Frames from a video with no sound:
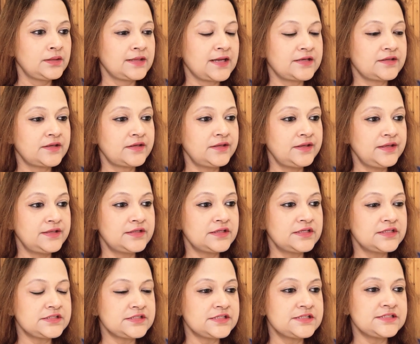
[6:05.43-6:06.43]
that the
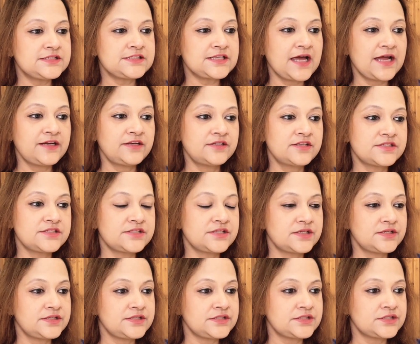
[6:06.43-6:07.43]
needle is inside the
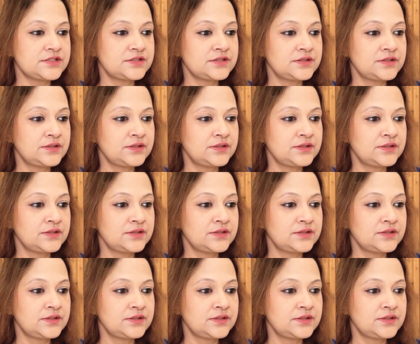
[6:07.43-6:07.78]
cyst,